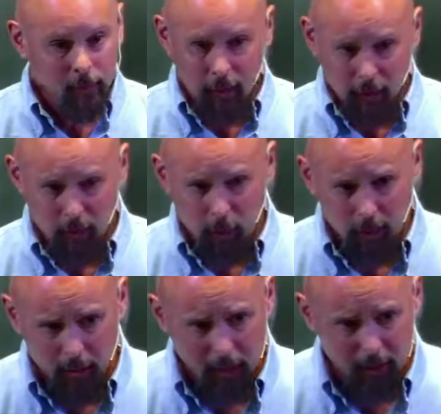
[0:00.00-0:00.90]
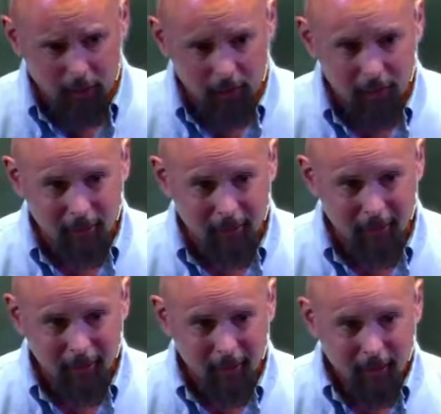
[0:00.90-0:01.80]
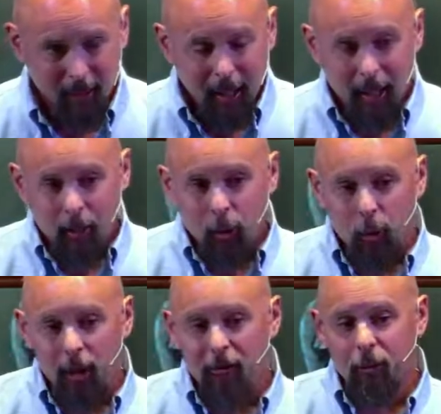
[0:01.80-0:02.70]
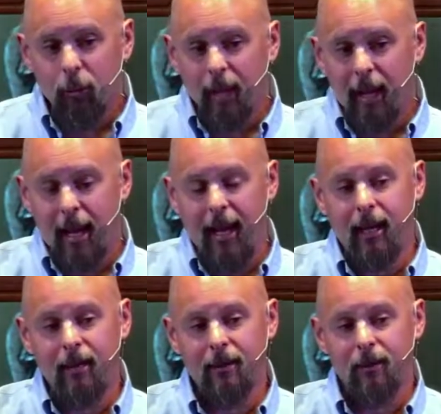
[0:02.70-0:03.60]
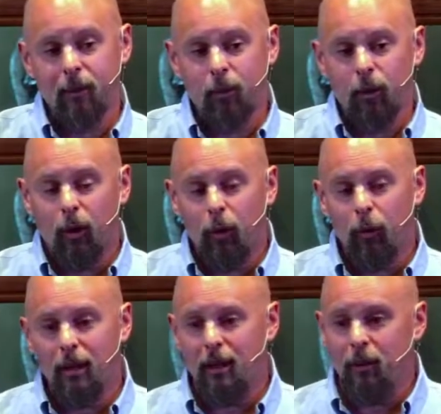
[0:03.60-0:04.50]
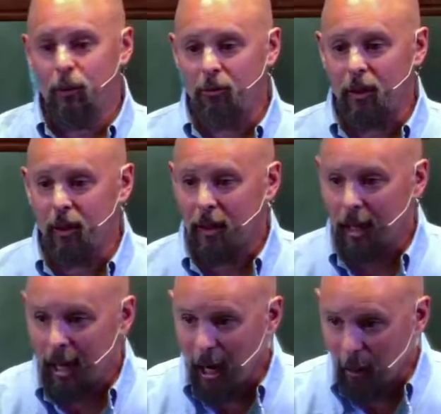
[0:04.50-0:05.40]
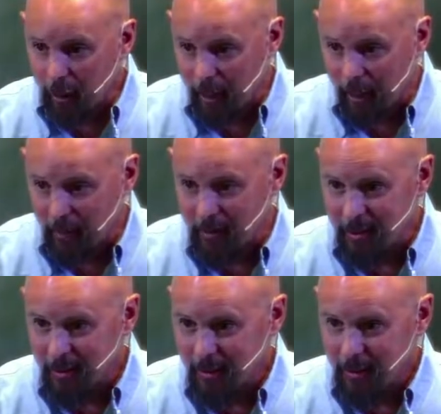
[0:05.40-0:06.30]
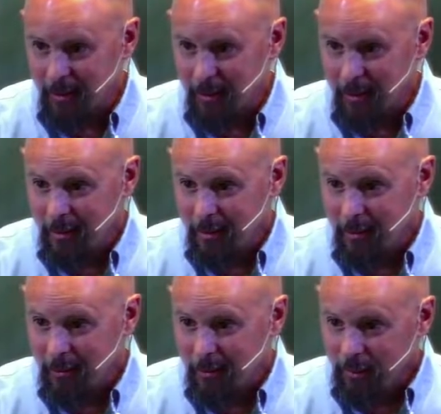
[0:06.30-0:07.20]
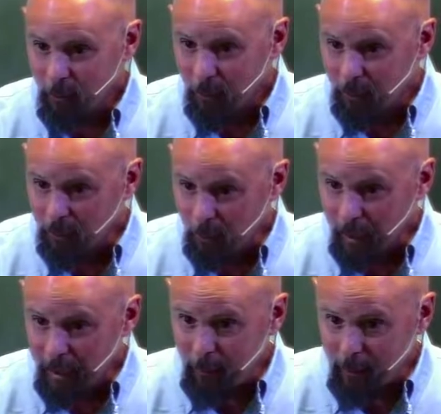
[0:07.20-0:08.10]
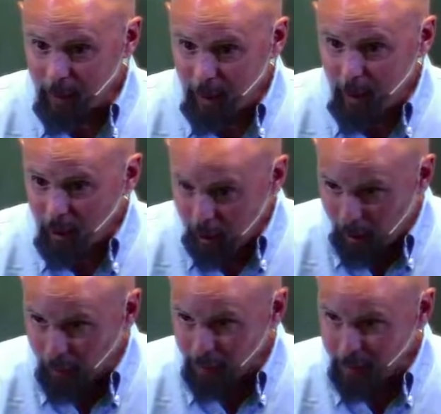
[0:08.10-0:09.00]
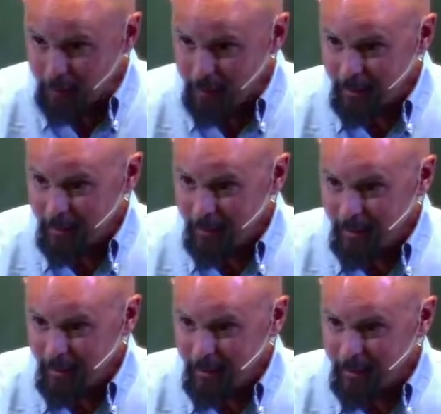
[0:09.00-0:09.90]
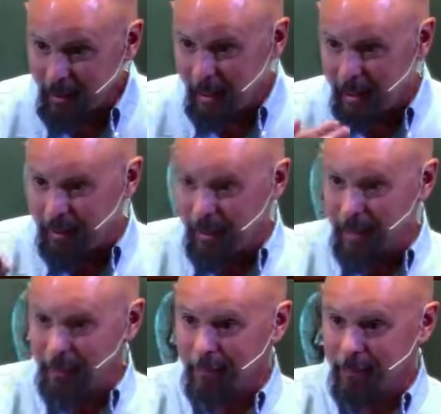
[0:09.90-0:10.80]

each one of us. And whoever we hate, we're only using our hate, what is already within our heart, to hate them.